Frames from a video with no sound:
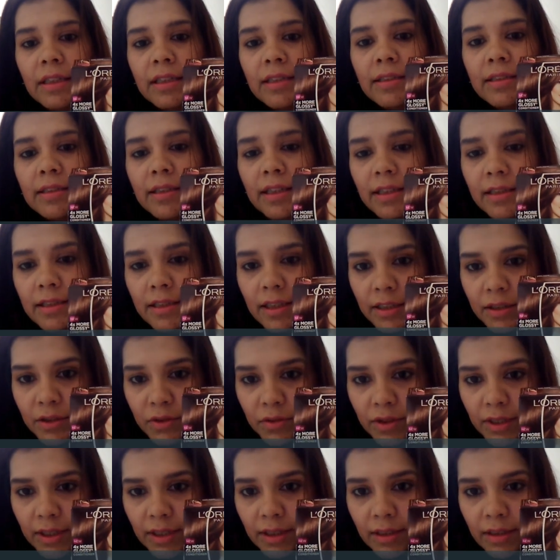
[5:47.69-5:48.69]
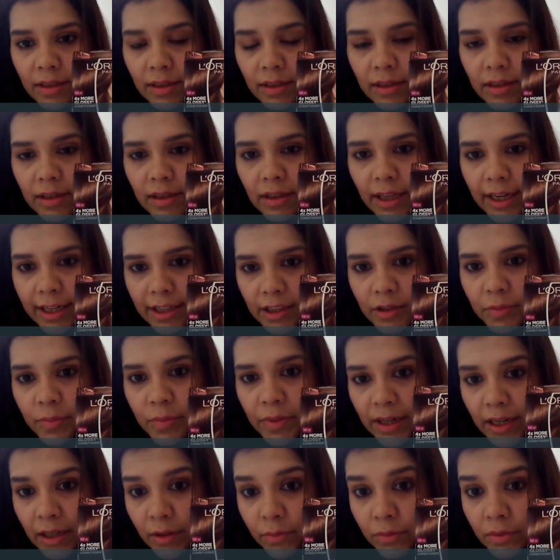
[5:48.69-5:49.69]
600 light
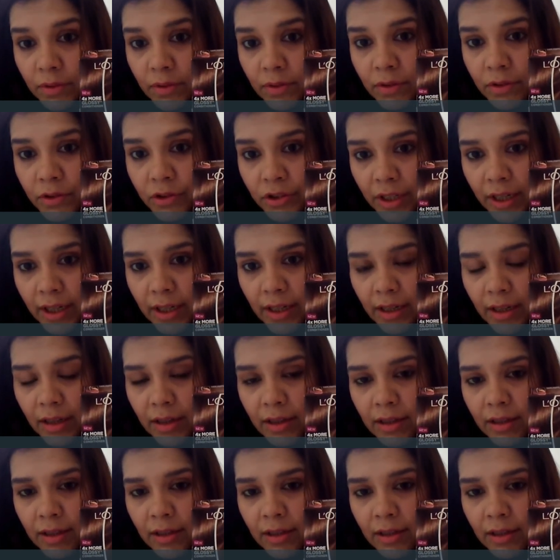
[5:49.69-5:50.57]
brown shade,